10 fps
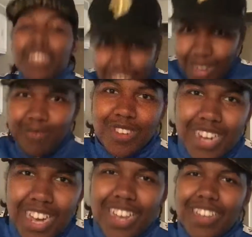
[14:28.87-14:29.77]
Number
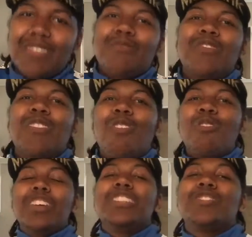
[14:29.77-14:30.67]
nine.
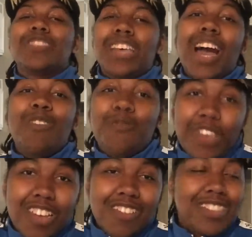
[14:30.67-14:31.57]
What is your top
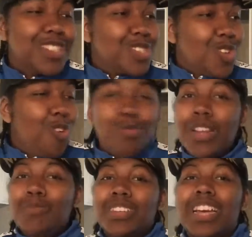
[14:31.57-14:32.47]
fears? So
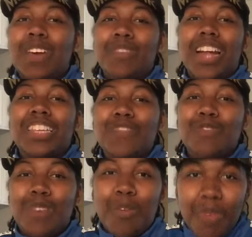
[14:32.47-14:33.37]
pretty much, I'm not
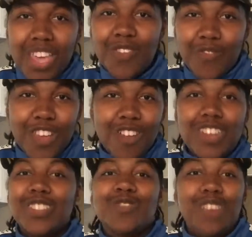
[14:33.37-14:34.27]
giving my main fear
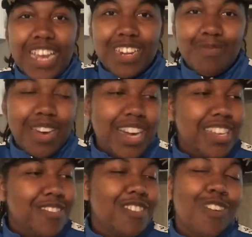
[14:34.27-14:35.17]
out to
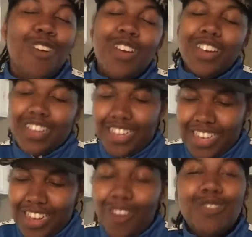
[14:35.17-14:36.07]
anybody, or
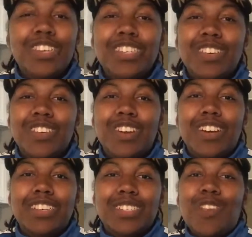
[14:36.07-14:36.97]
only
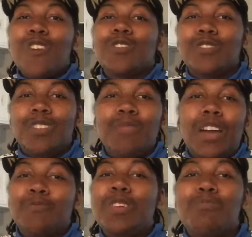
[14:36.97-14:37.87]
certain
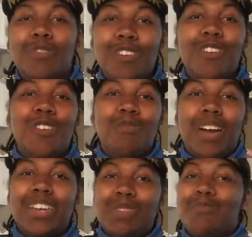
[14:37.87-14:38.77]
amount of people know
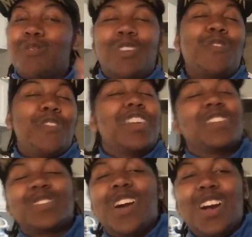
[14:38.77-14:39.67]
my number one
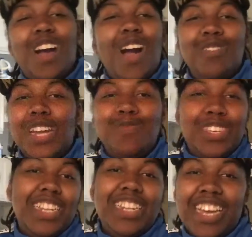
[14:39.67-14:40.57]
fear, so I, I would not be
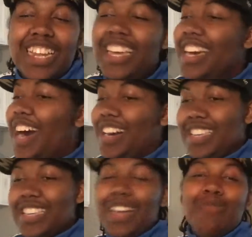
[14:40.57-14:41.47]
getting that.
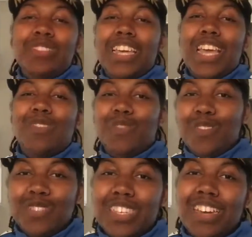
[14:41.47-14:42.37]
I, I'll be damned if I
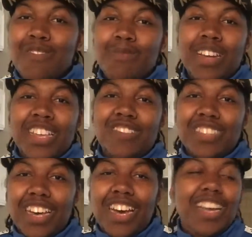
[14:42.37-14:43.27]
would tell everybody that
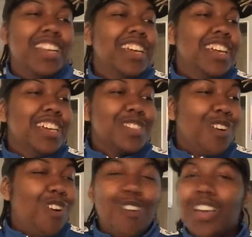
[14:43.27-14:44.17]
online,
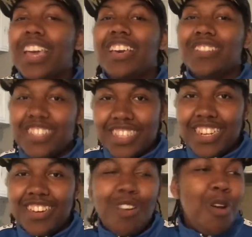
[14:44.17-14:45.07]
so hell to the
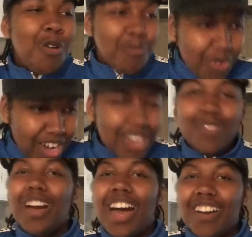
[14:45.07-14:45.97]
no. But
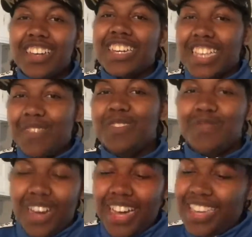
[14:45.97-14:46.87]
I could give you
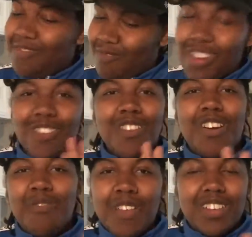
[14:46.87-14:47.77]
my
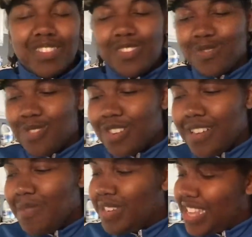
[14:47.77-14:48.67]
runner-up, very close
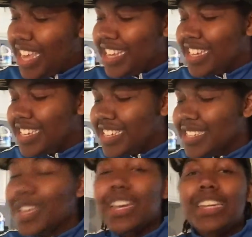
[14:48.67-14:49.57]
runner-up, and that
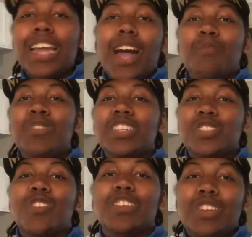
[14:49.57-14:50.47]
is not being
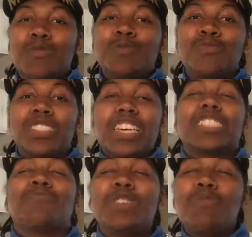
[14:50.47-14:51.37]
strong enough to
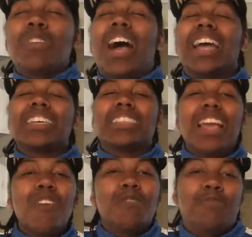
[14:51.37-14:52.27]
protect the people I
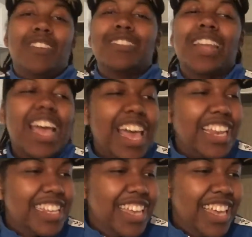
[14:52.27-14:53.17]
care about.
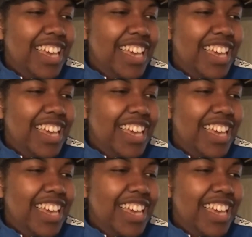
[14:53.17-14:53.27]
That